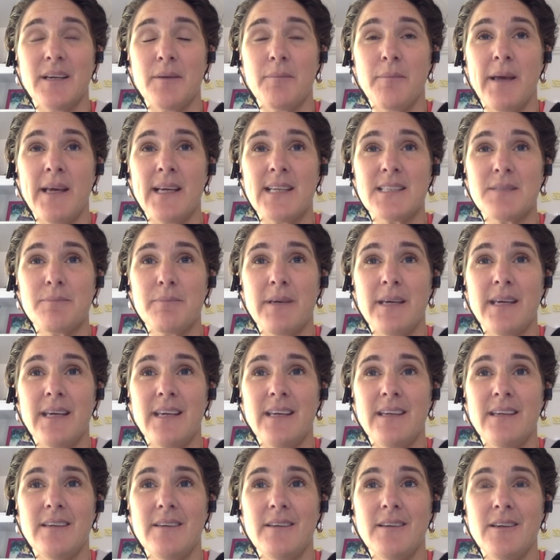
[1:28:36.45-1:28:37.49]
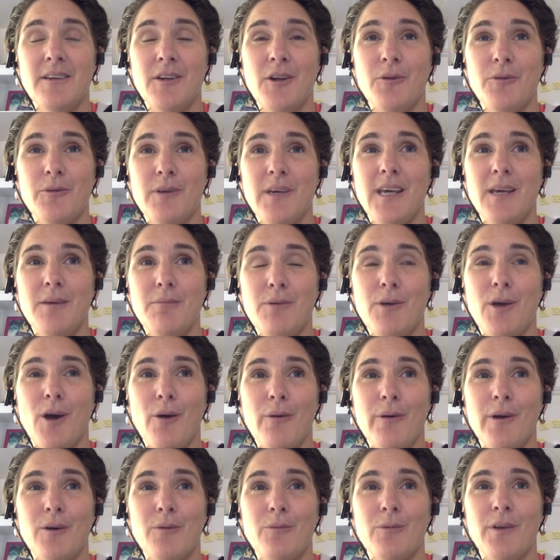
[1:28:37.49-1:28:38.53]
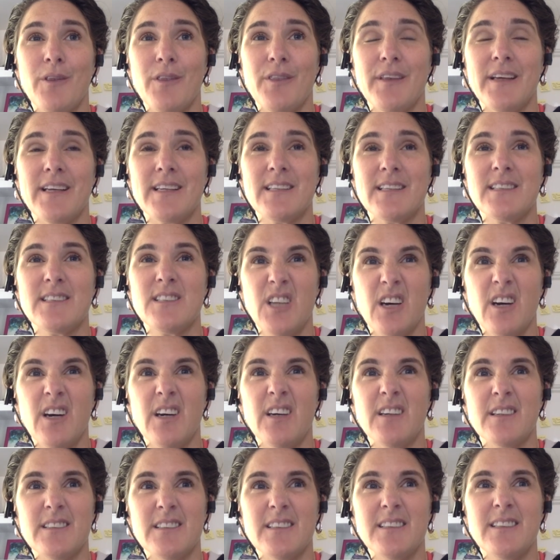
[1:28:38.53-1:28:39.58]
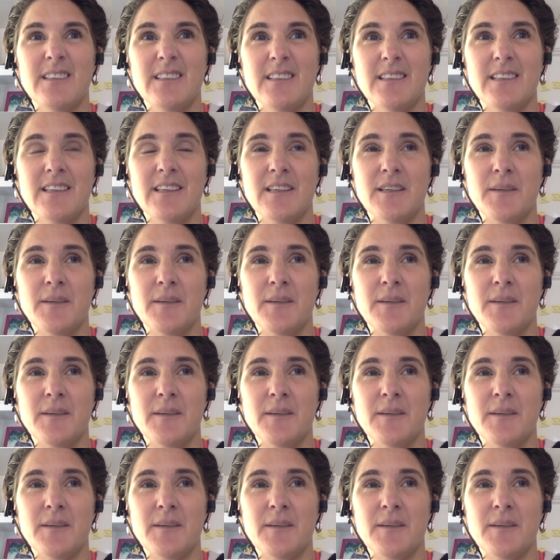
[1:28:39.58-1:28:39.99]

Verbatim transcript: it makes me, you know, keep going and want things done.